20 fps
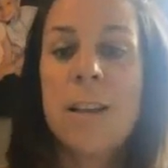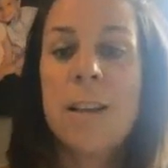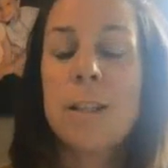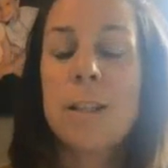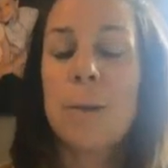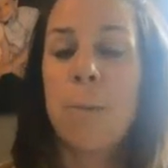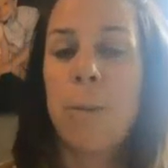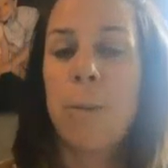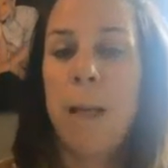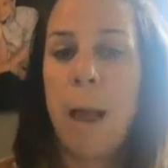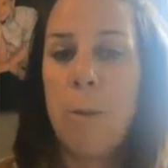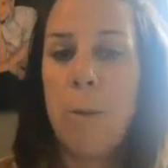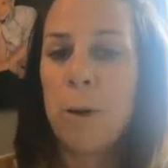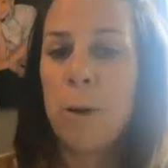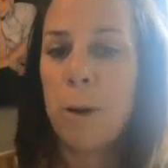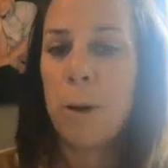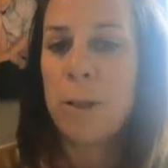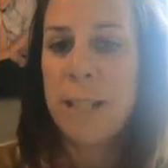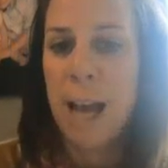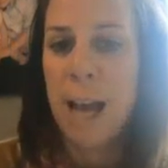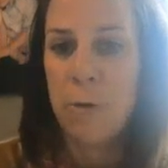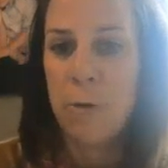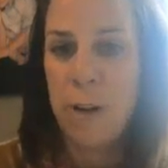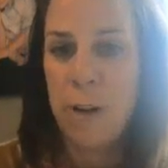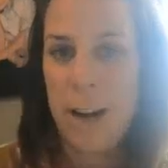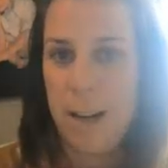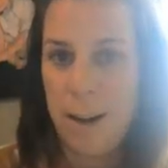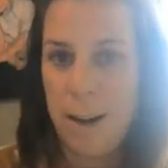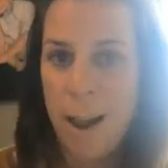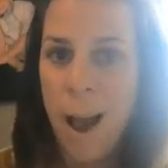supply will go down
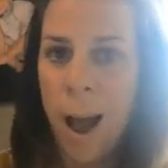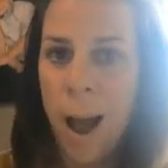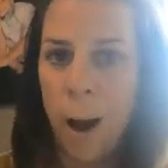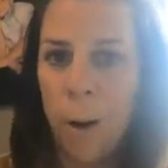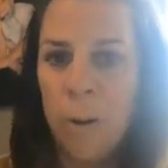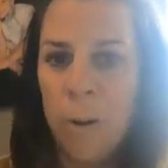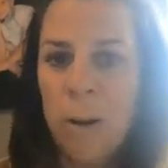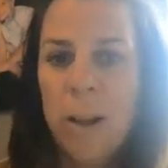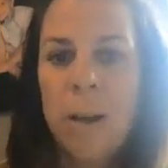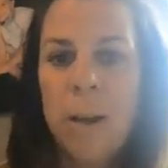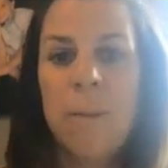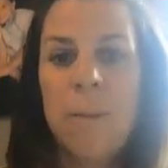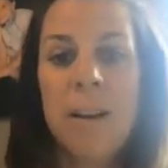right now,